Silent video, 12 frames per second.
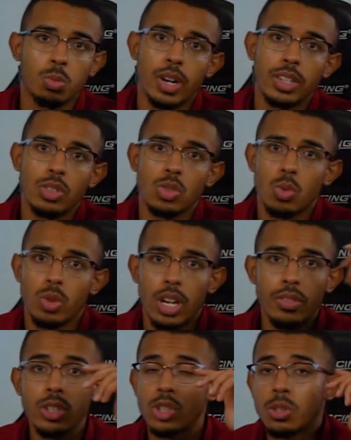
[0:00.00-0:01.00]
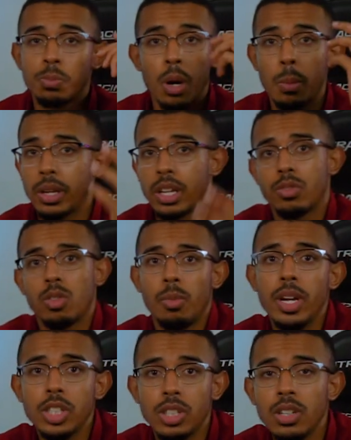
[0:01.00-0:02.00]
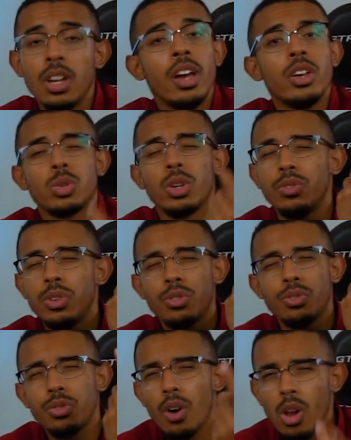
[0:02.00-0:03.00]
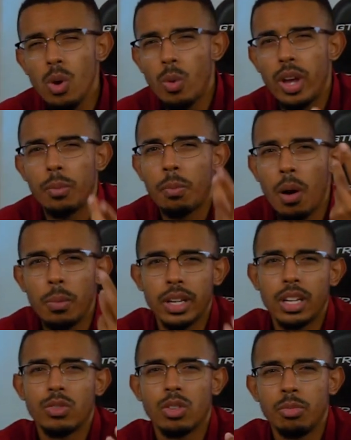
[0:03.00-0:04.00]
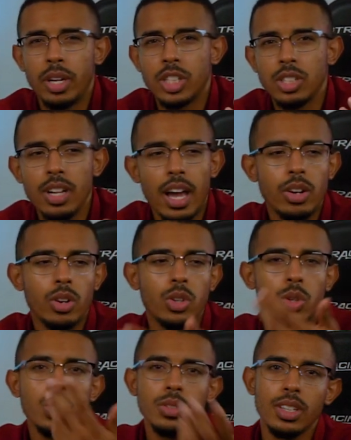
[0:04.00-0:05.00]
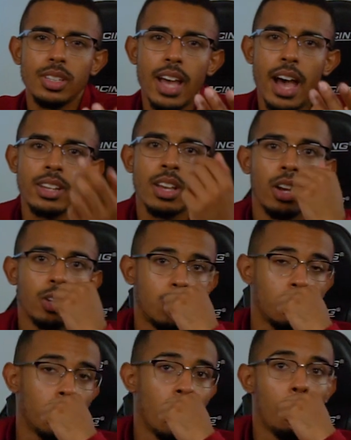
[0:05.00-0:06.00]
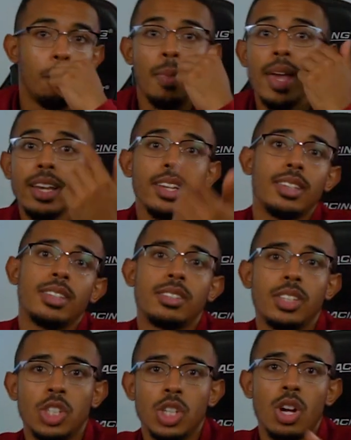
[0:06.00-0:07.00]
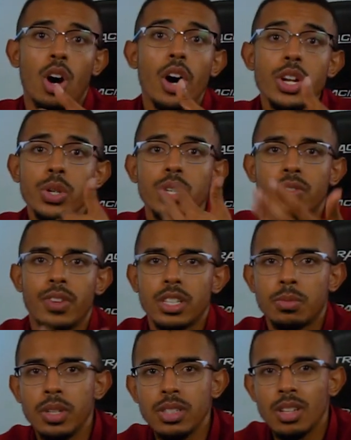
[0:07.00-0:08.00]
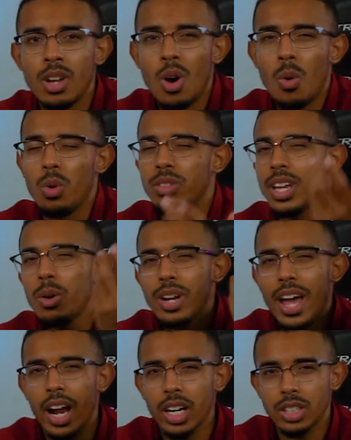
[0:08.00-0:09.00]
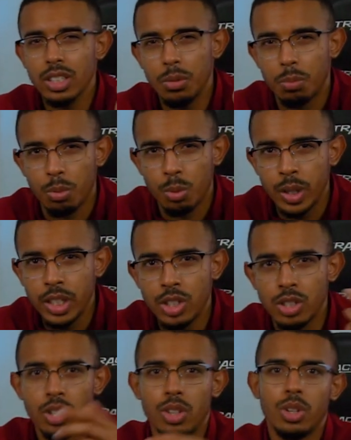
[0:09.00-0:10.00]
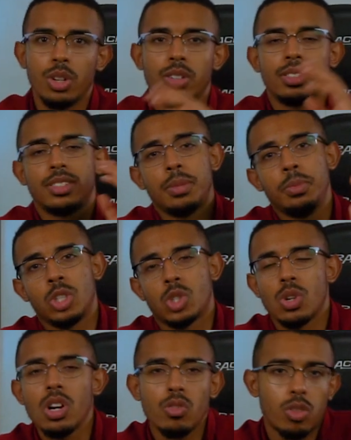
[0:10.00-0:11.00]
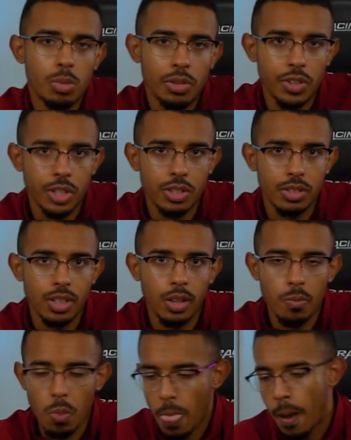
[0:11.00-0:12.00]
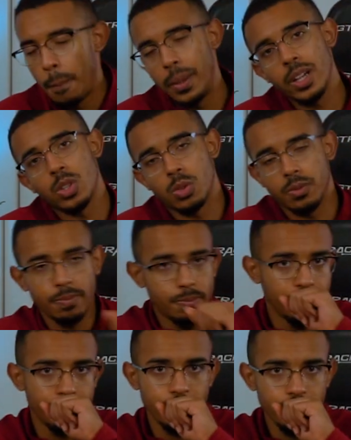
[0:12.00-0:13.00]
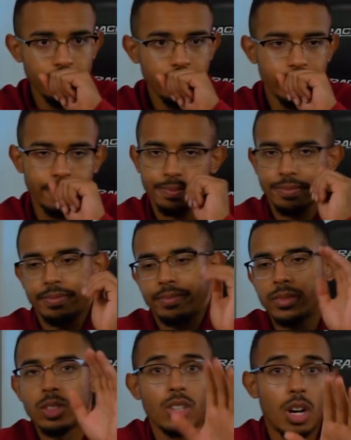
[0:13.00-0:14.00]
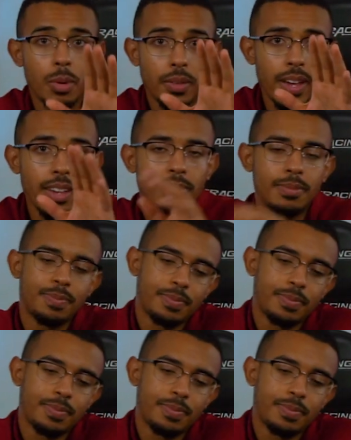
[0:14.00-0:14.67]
prices or whatever, it's just public information. So if you're following public information and you're using that to make a decision on your investments, well, that would actually breach your semi strong form efficiency. Because, sorry about that.